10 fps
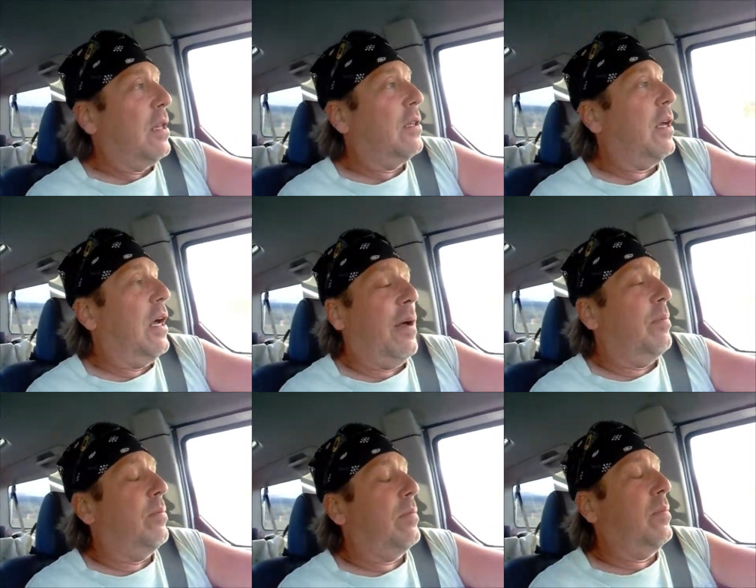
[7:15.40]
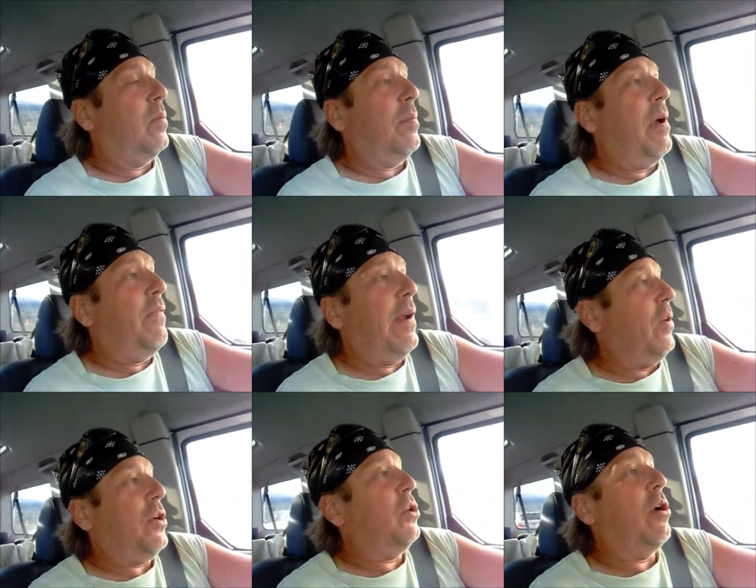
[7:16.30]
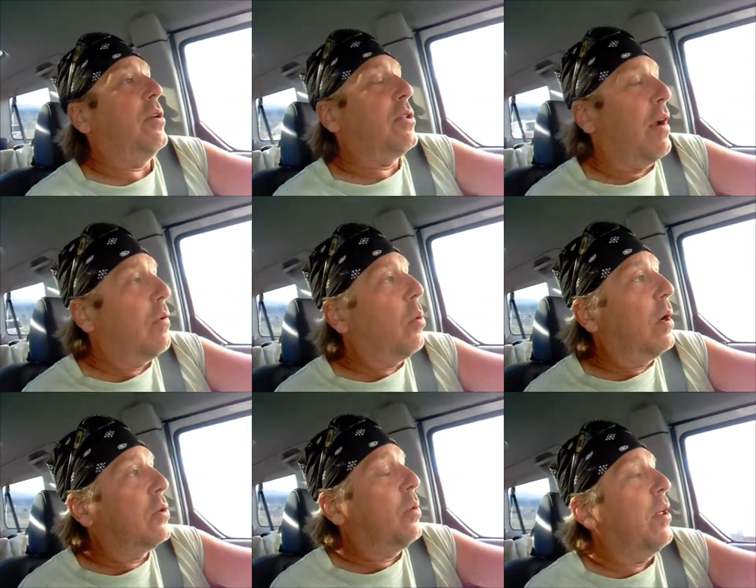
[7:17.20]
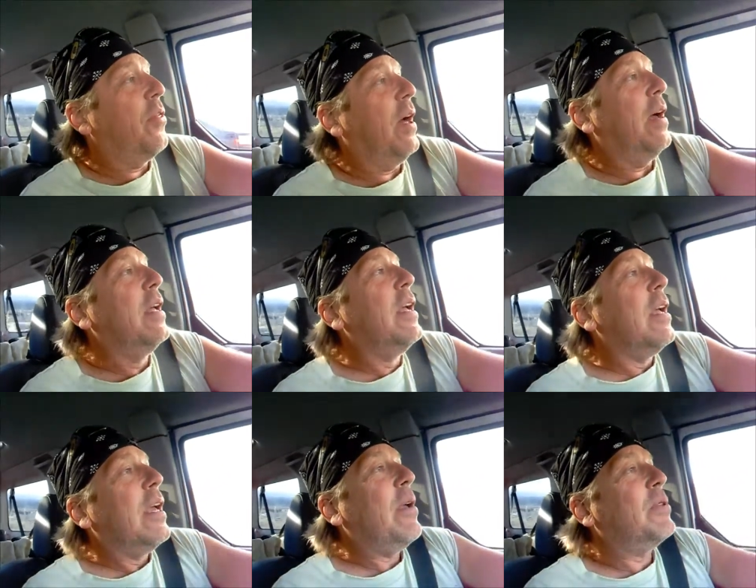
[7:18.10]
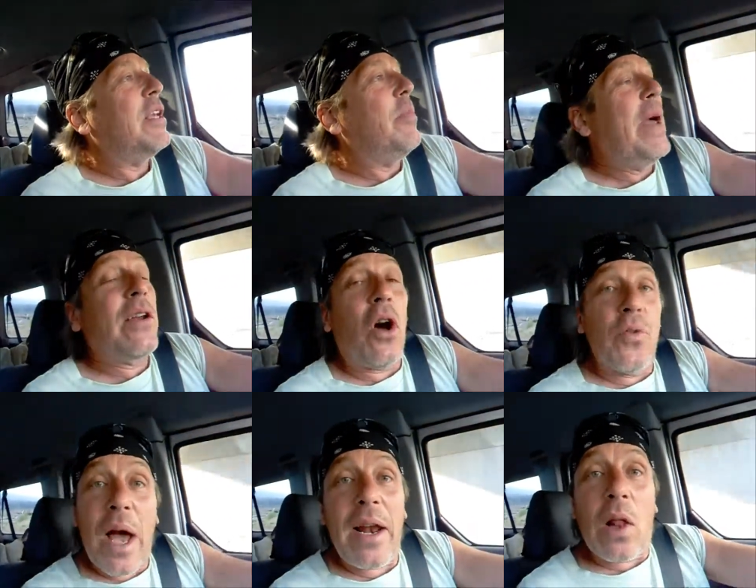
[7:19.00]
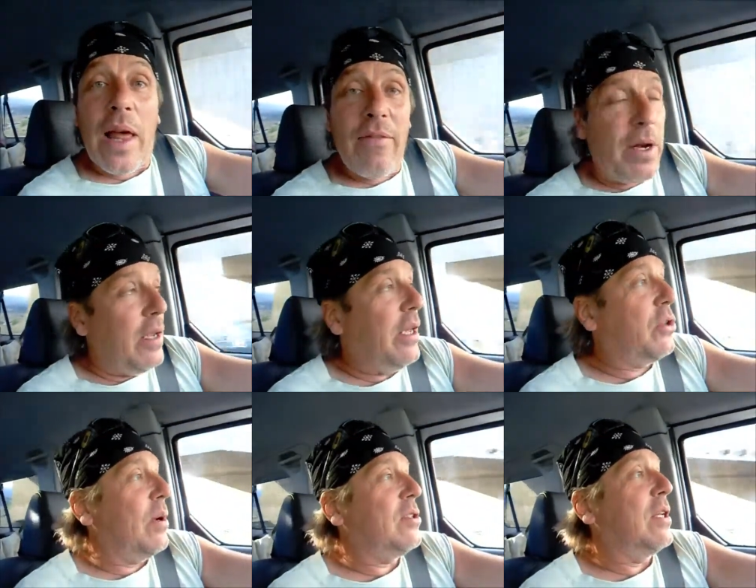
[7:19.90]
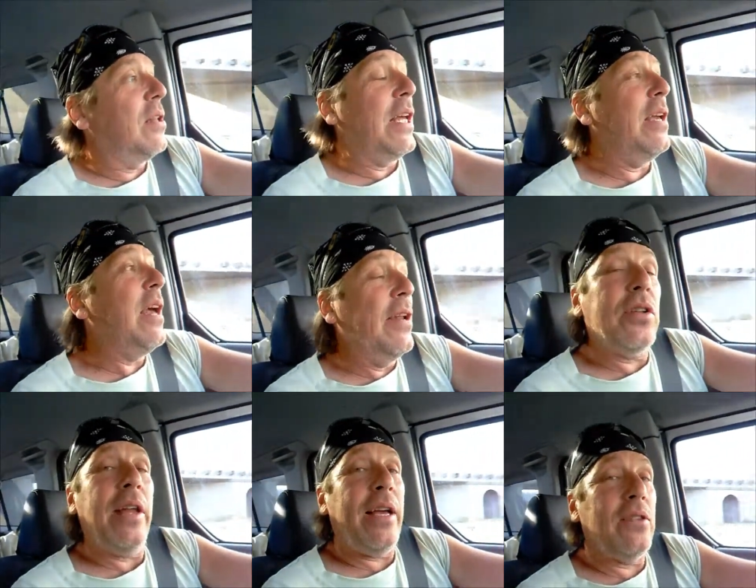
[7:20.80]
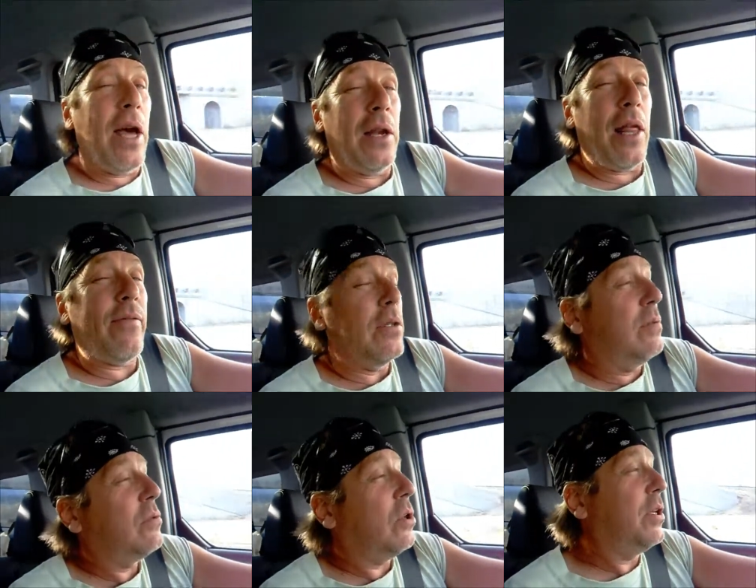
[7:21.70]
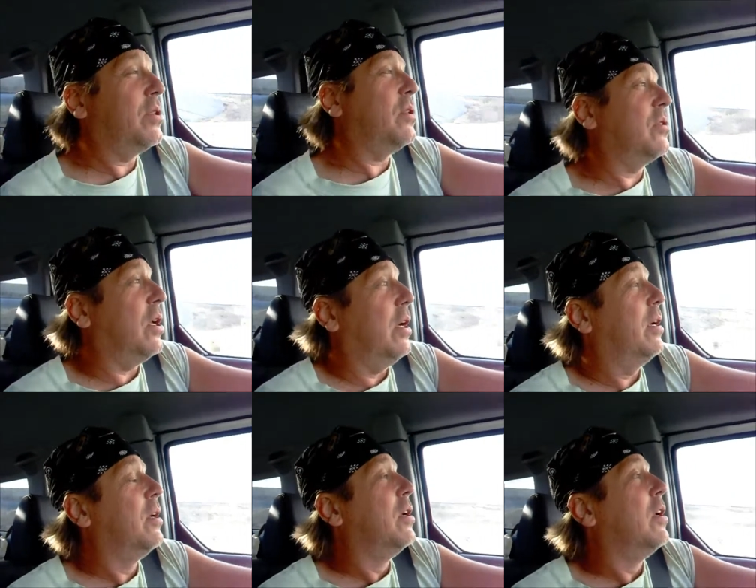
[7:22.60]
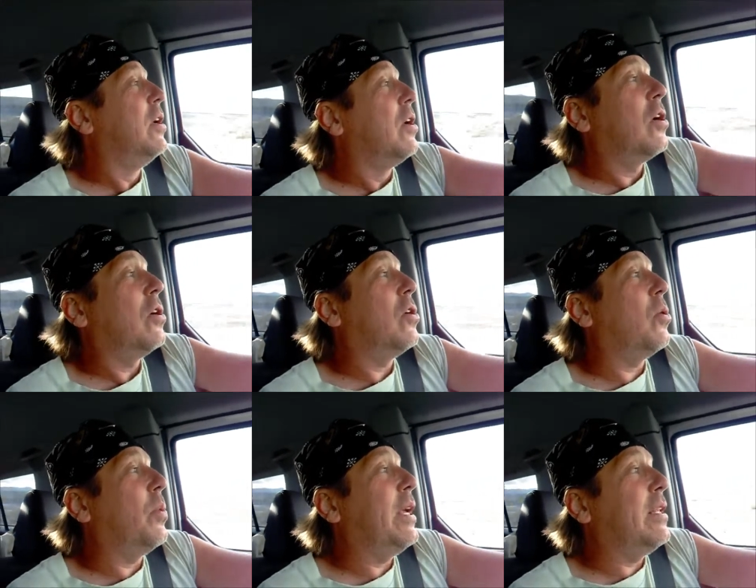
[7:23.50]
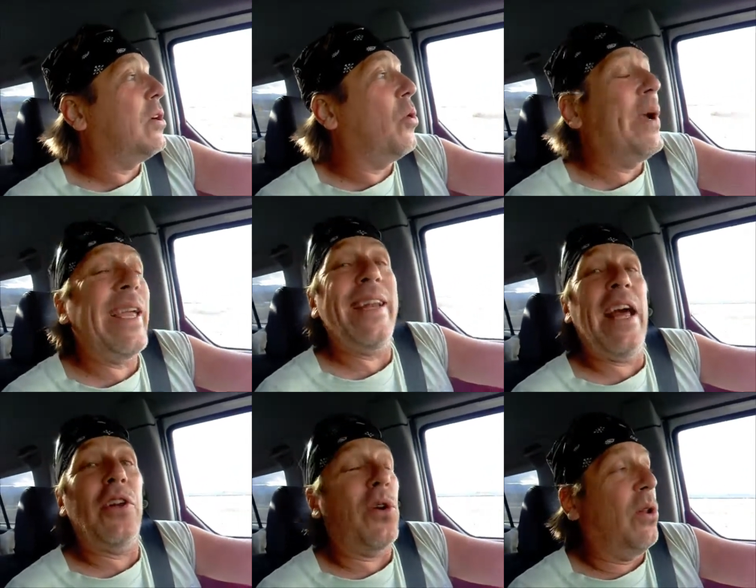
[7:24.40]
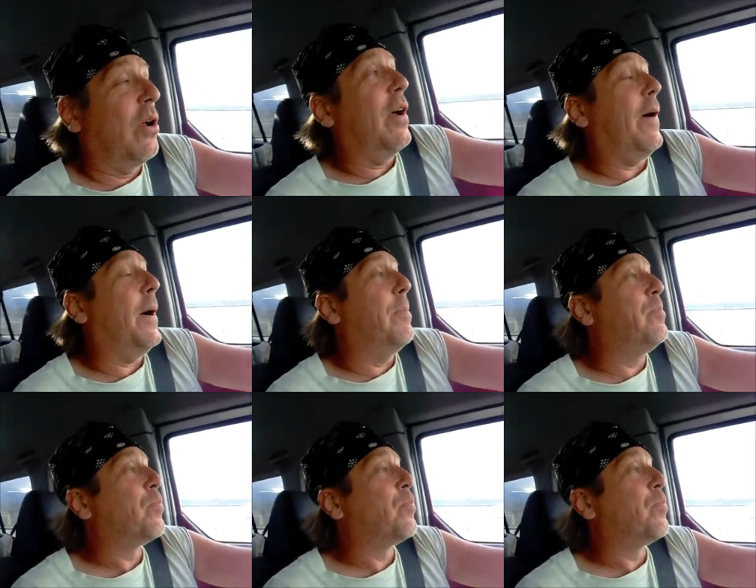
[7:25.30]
uh, my favorite guitarist I ever worked with. Uh, he was in a band called 911, interestingly, and today is 911. So this is a uh, coinky dental. Um,